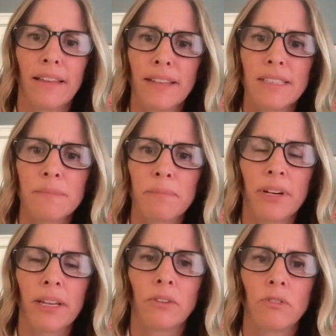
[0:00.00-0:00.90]
that's
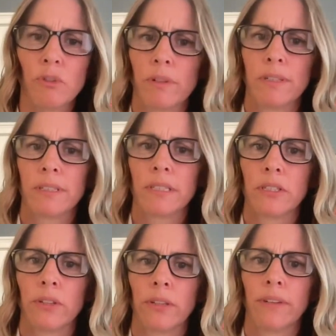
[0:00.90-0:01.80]
pretty unusual in
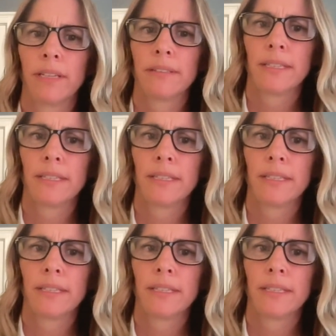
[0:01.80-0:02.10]
senior living, isn't